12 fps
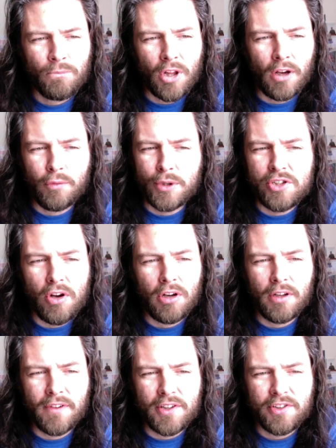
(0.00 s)
of which all
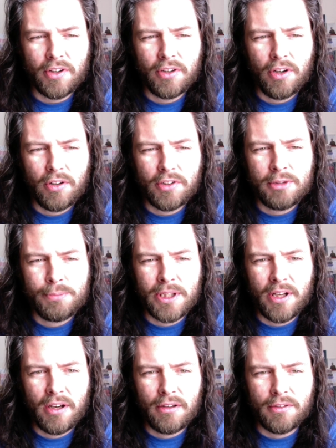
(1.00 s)
of us are called to be
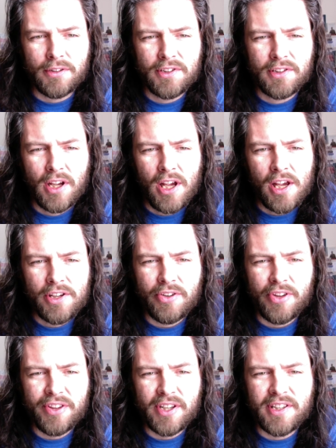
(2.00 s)
heralds, so
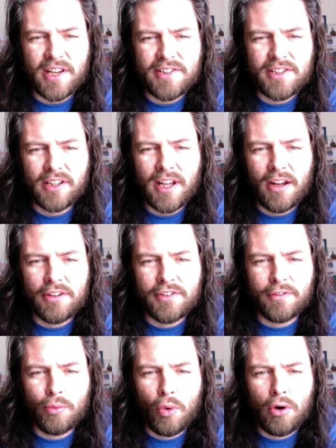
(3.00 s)
that the dense clouds
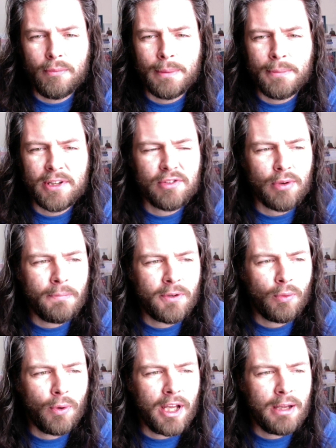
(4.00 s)
of war may be swept
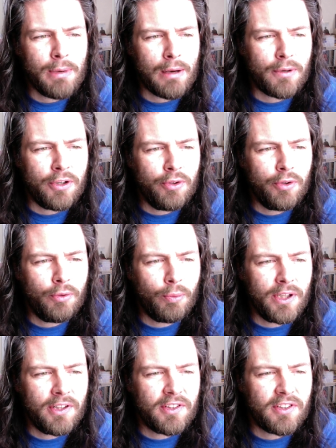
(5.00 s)
away by renewed
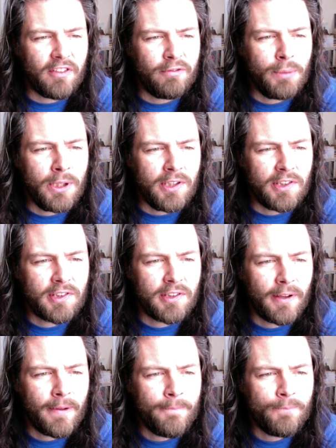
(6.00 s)
winds of peace.
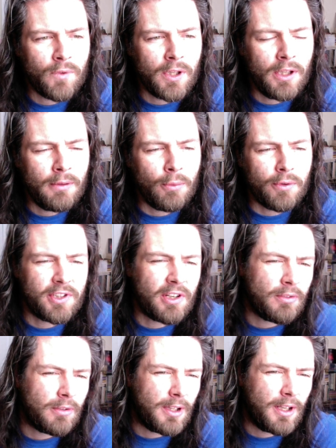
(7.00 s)
More
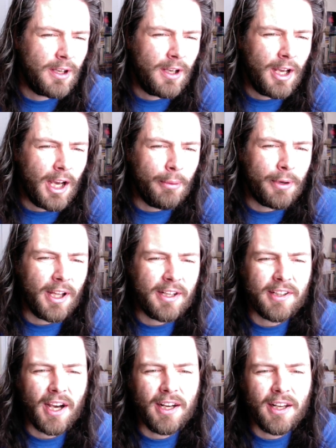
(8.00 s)
generally, I would like
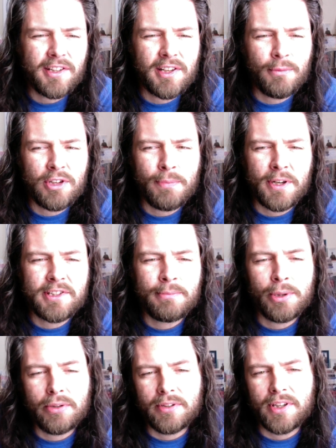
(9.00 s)
to highlight some
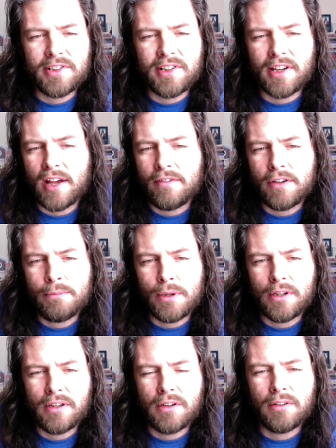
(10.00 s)
responsibilities that every
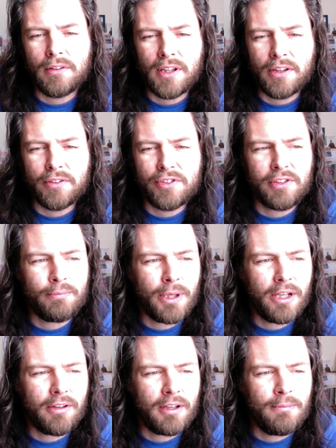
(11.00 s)
political leader should
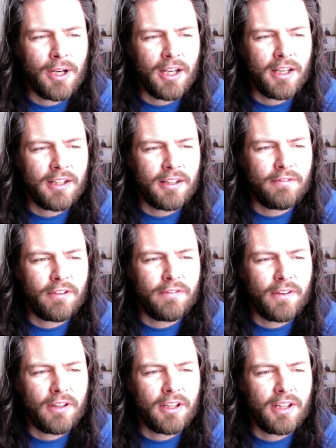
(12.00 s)
bear in mind in
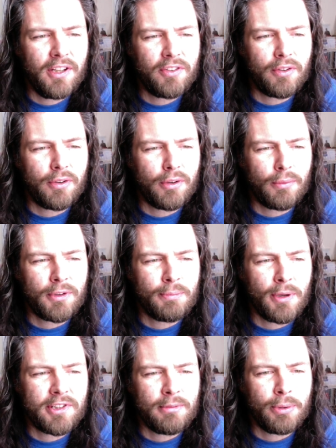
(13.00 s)
fulfilling his or her
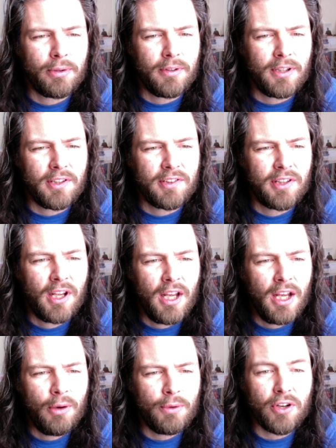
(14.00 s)
responsibilities,
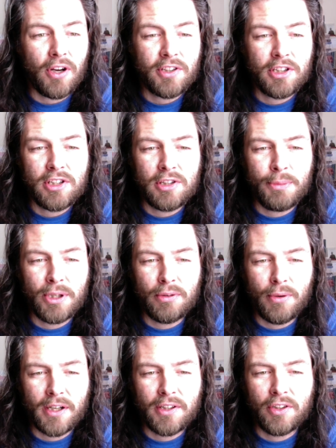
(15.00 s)
which ought to be
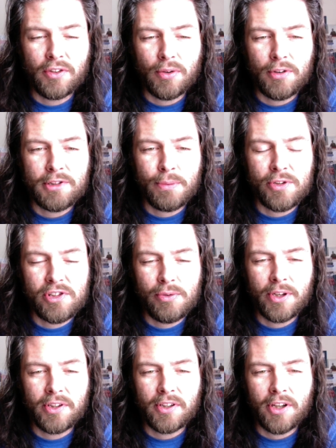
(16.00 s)
directed towards
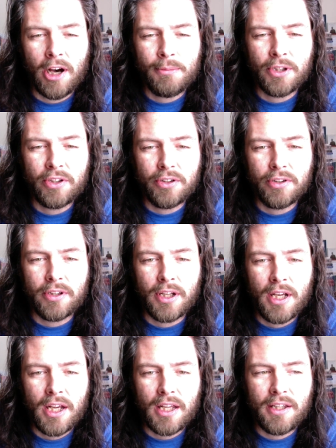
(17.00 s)
pursuing the common good
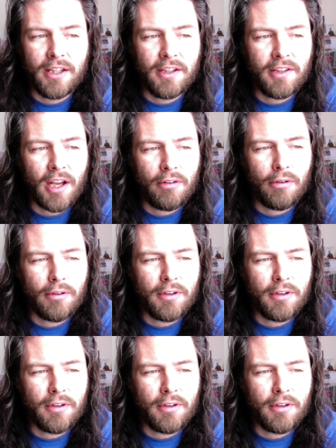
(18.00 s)
and the integral